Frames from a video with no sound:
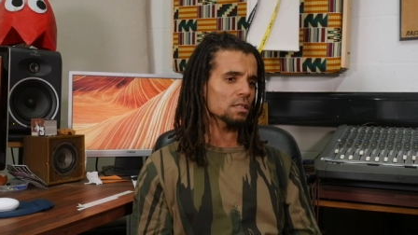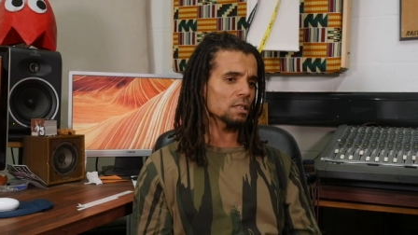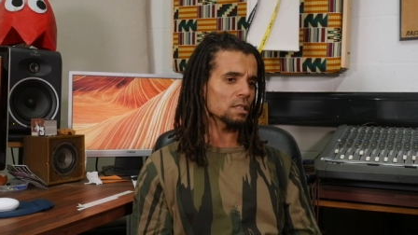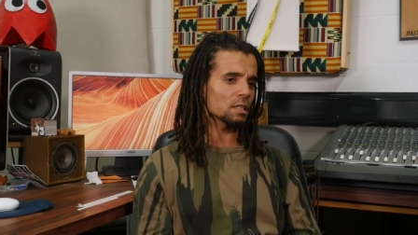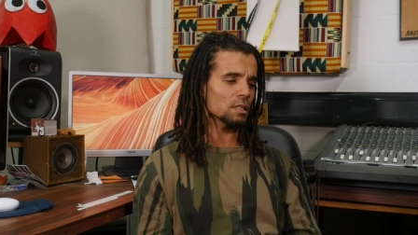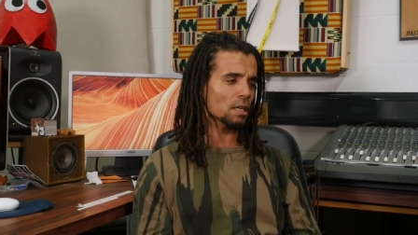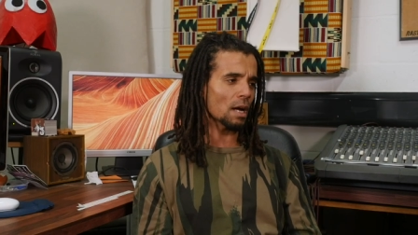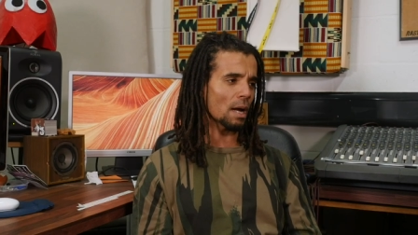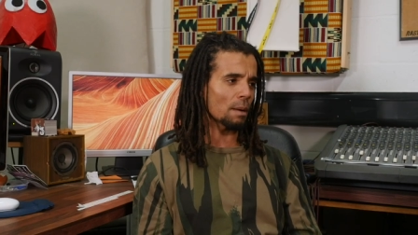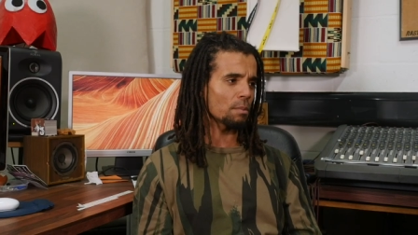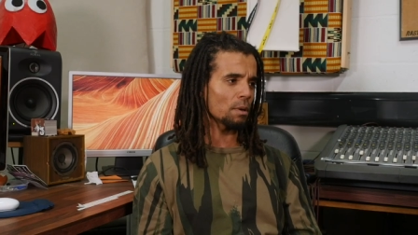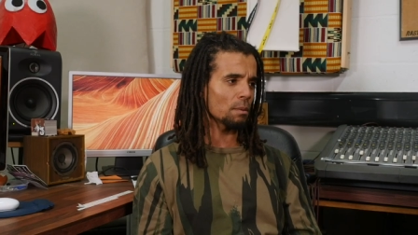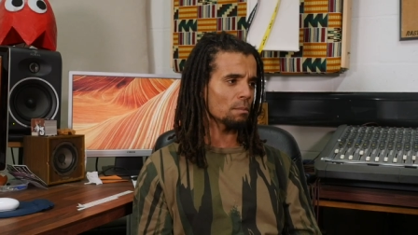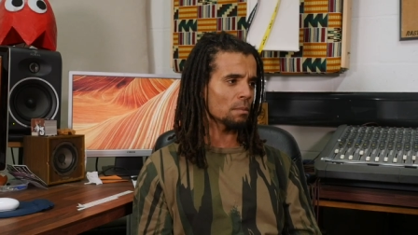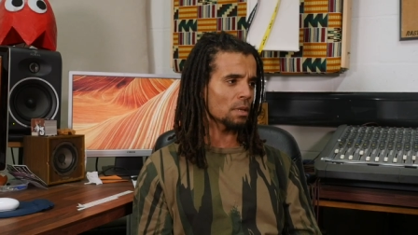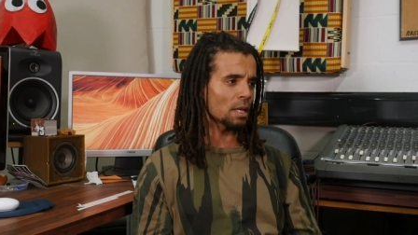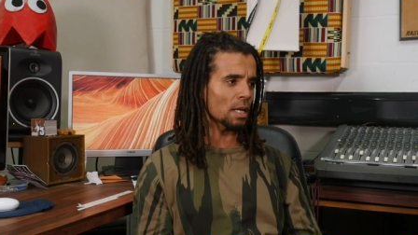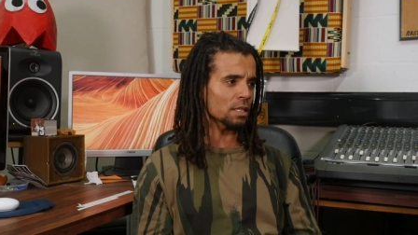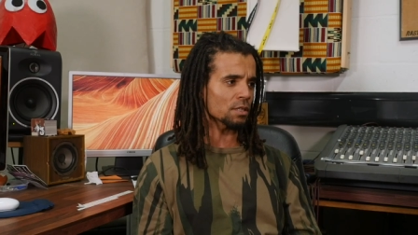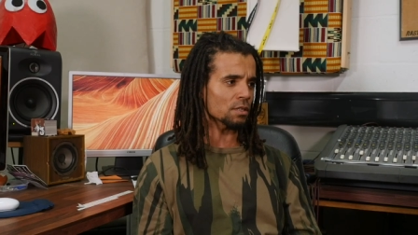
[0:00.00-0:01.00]
this guy bombed
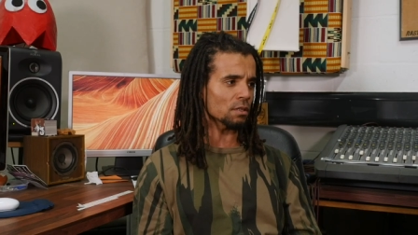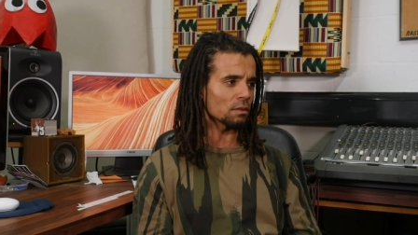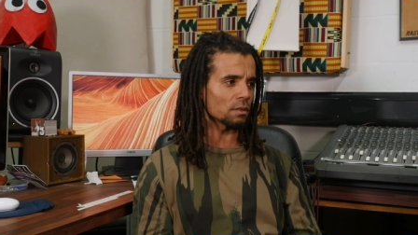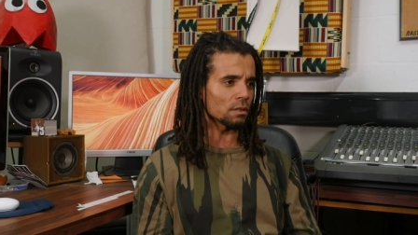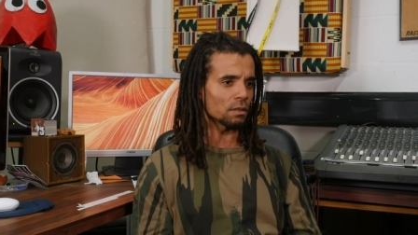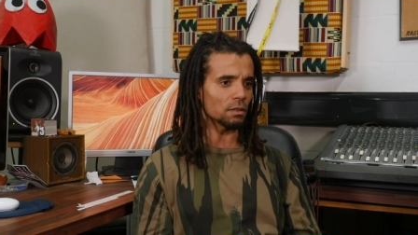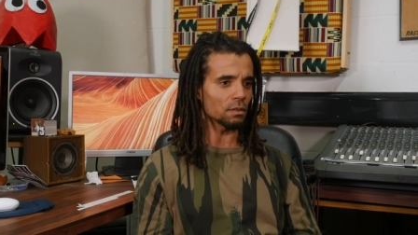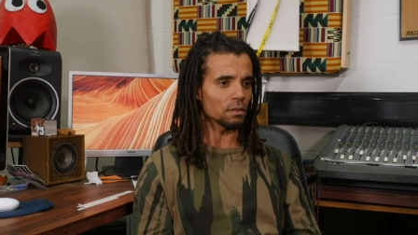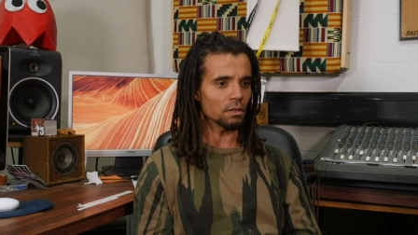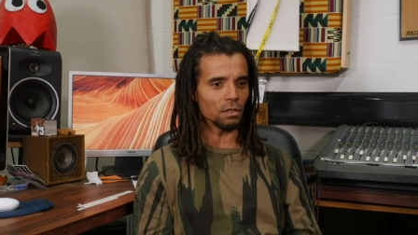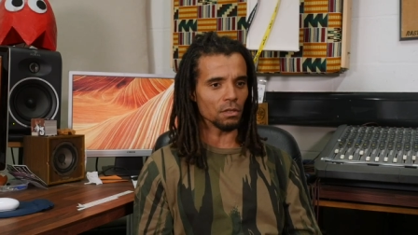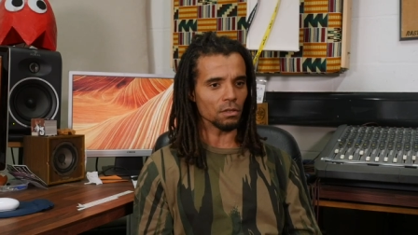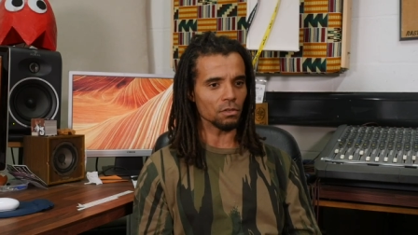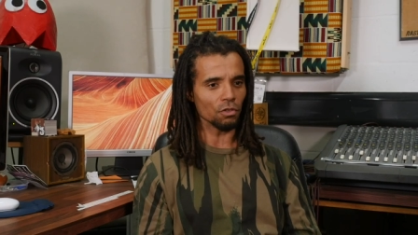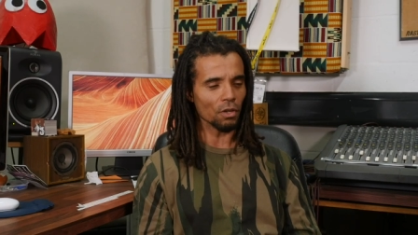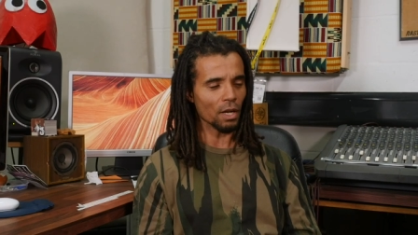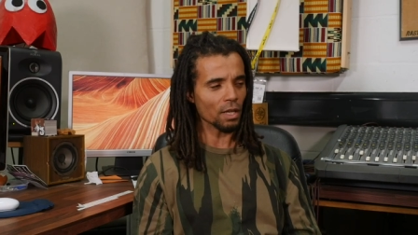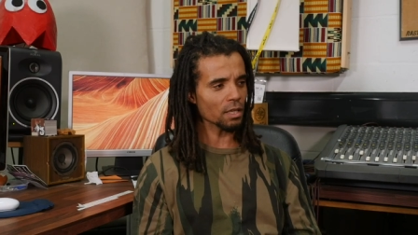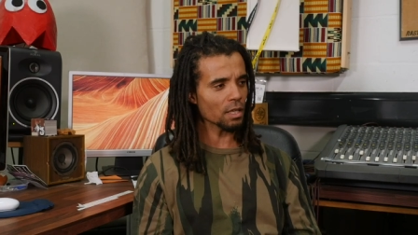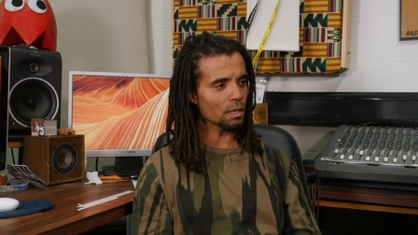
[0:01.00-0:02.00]
Malaysia to
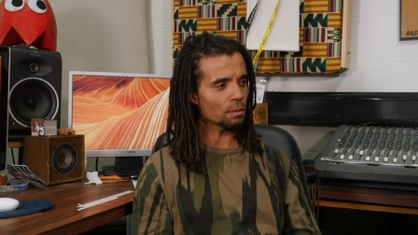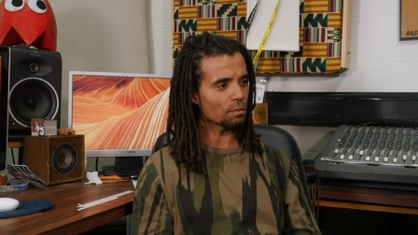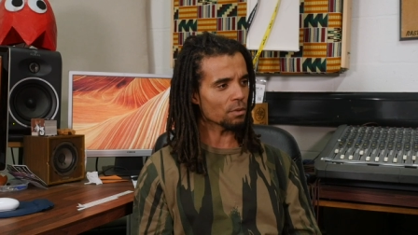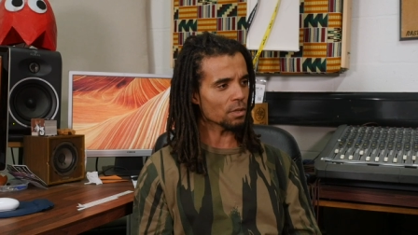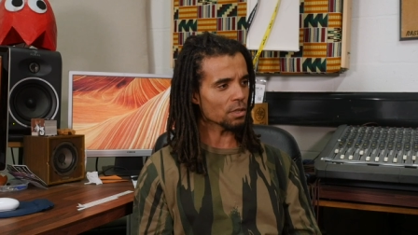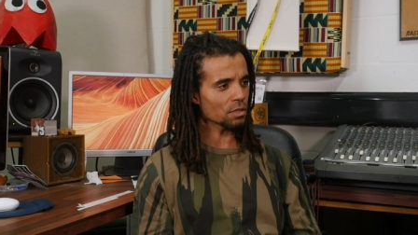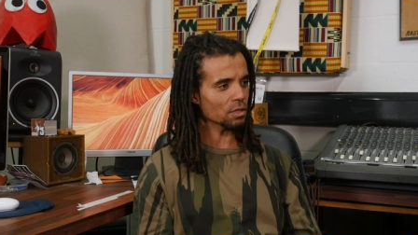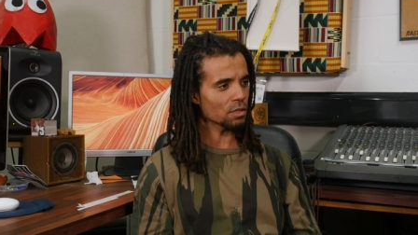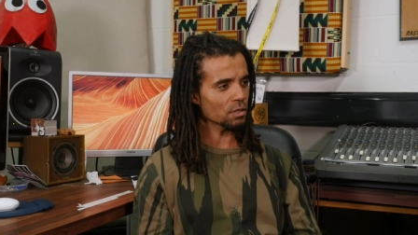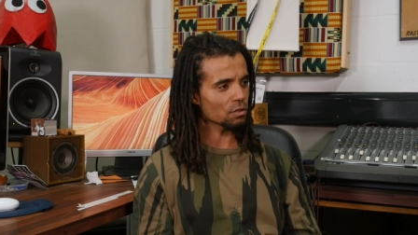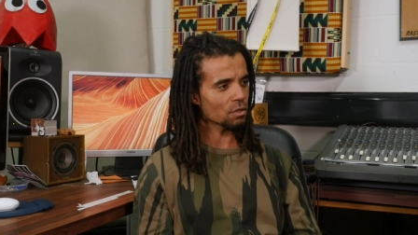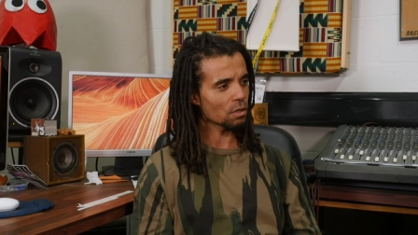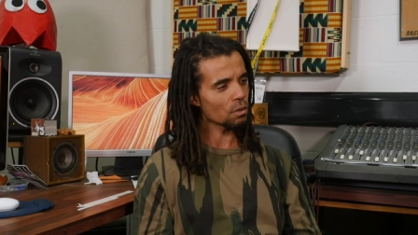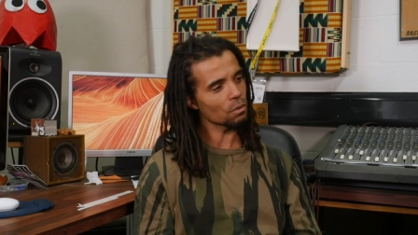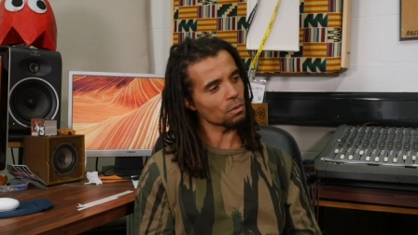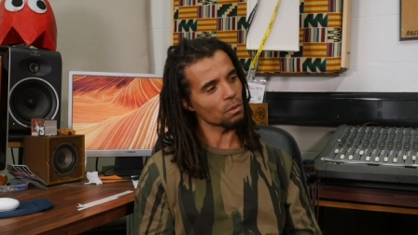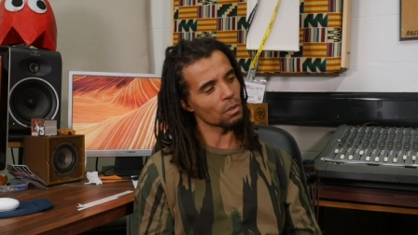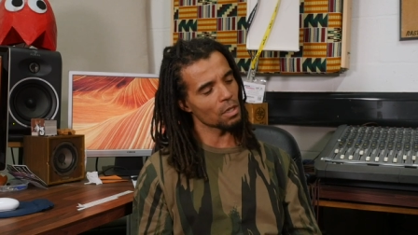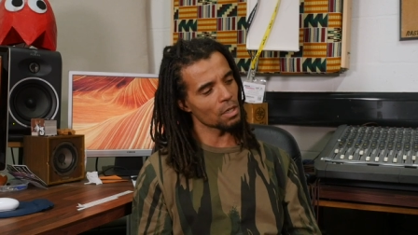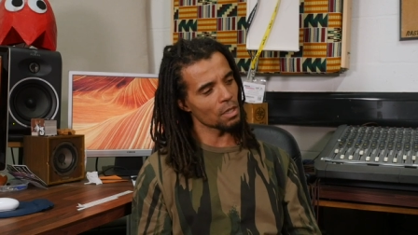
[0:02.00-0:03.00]
try and keep British
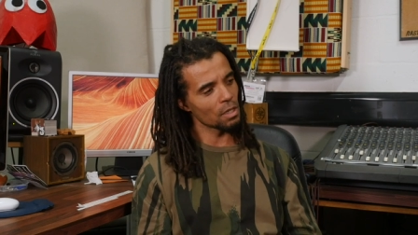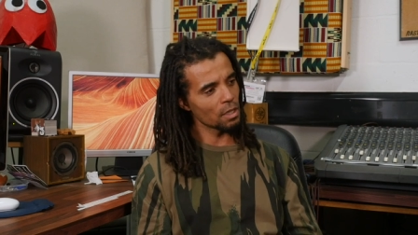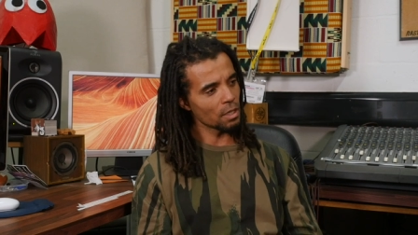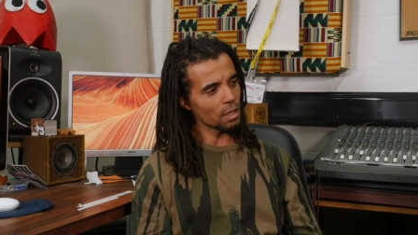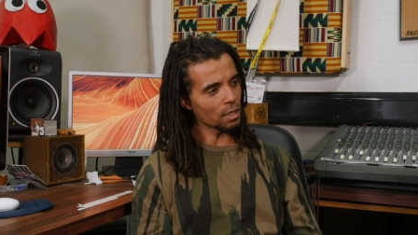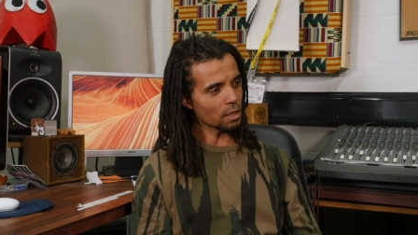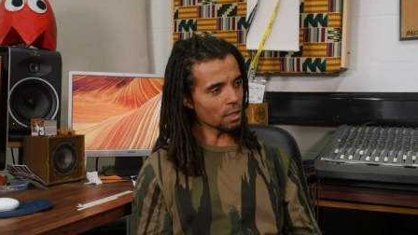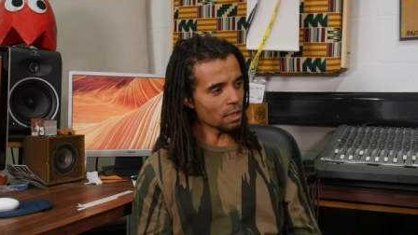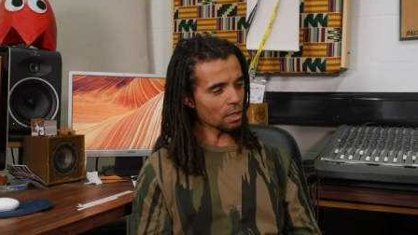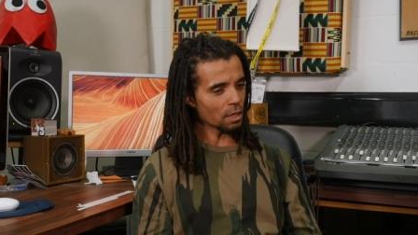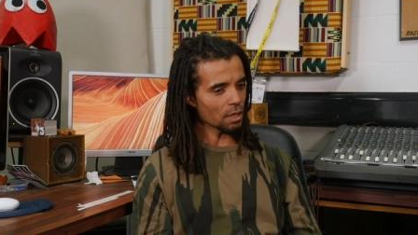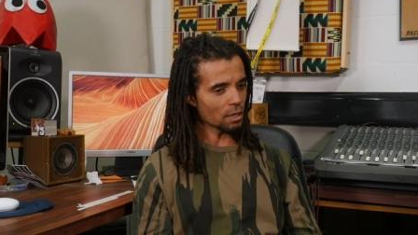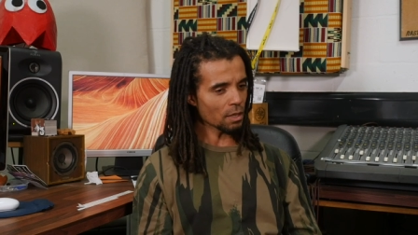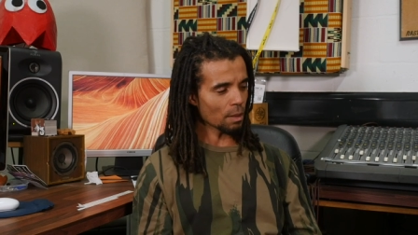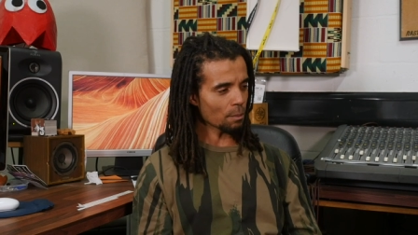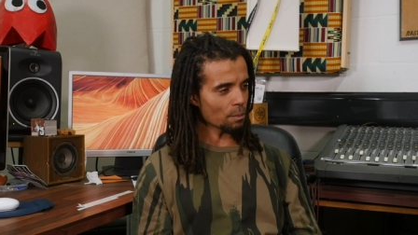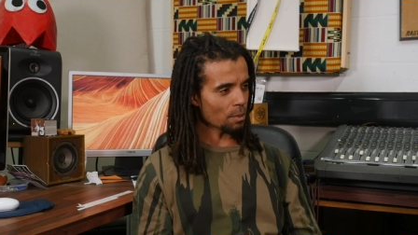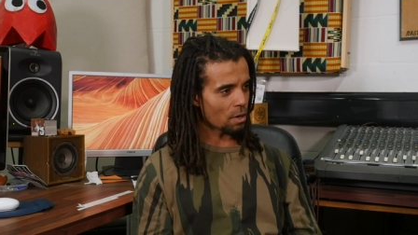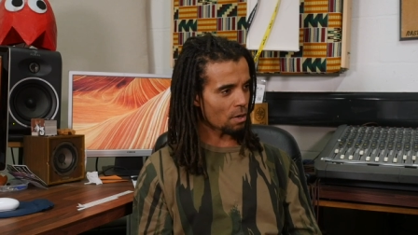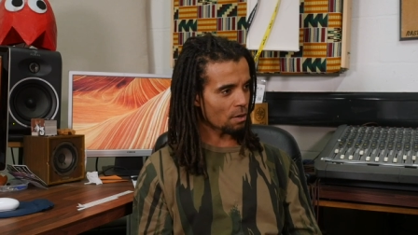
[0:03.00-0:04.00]
control in, in, in
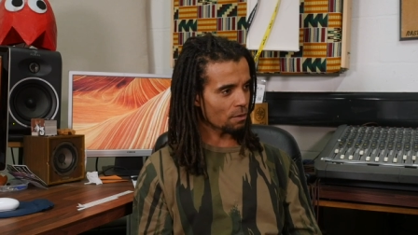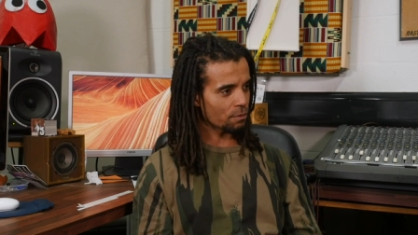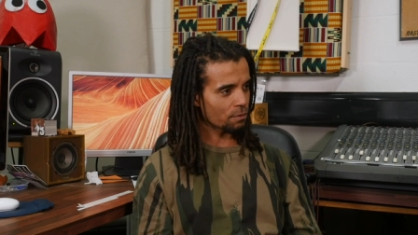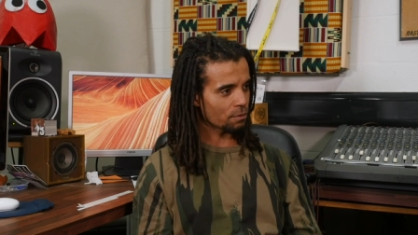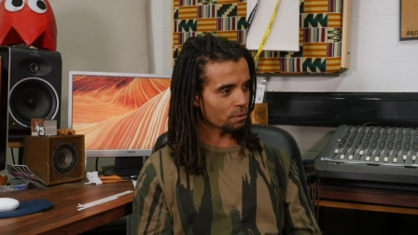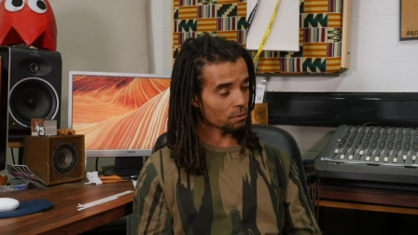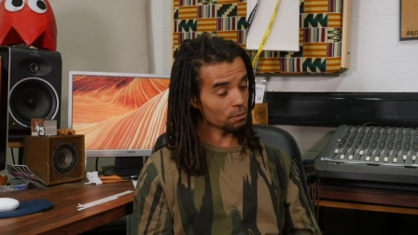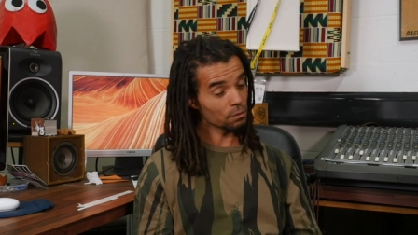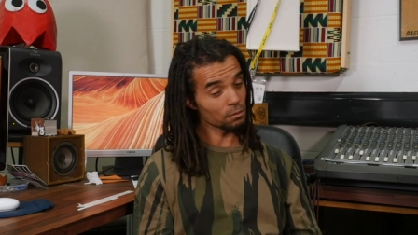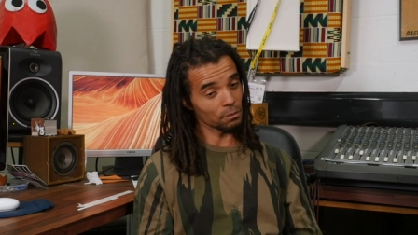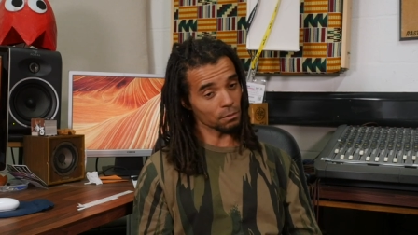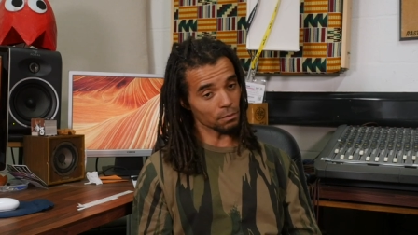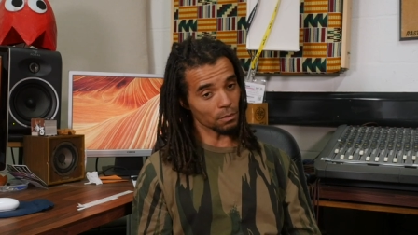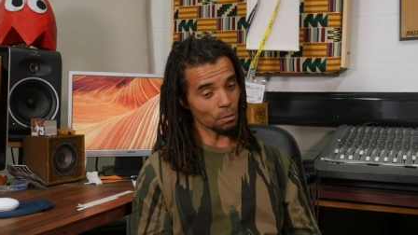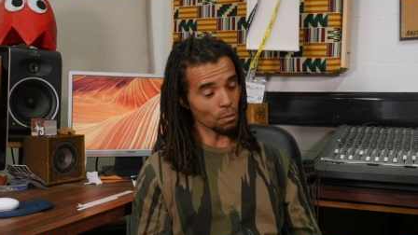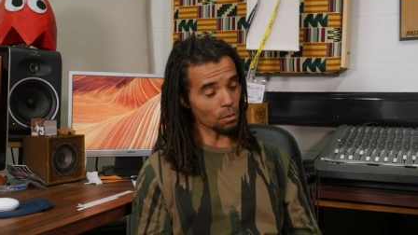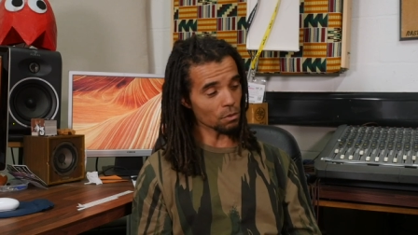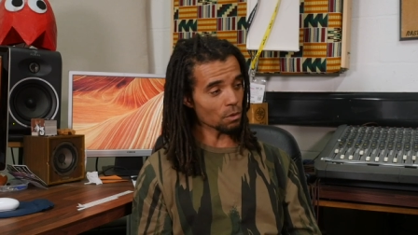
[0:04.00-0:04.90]
that part of the,